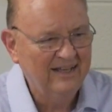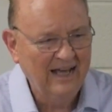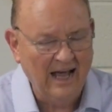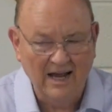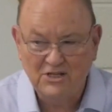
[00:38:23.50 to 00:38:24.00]

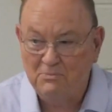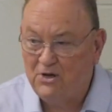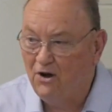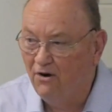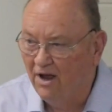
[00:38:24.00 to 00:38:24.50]
I had some
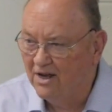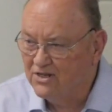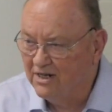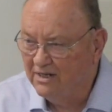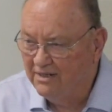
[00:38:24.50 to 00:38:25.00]

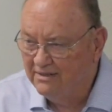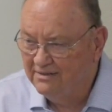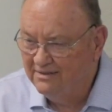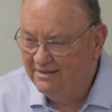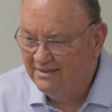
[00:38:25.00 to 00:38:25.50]
curiosity,
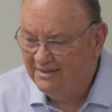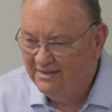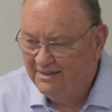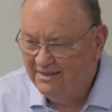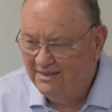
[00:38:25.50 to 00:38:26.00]

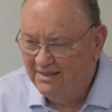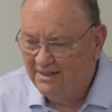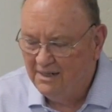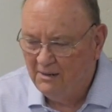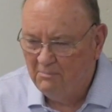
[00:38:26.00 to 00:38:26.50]

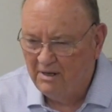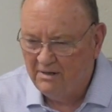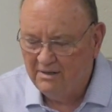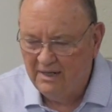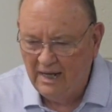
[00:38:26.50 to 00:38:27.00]

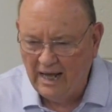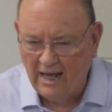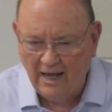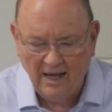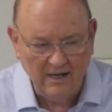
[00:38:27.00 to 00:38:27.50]
but
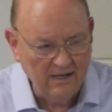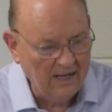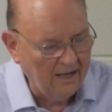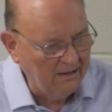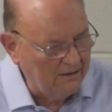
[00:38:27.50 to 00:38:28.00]
I had
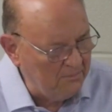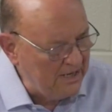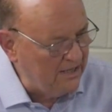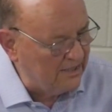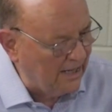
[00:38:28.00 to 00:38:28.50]

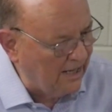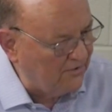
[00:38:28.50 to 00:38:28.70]
immediately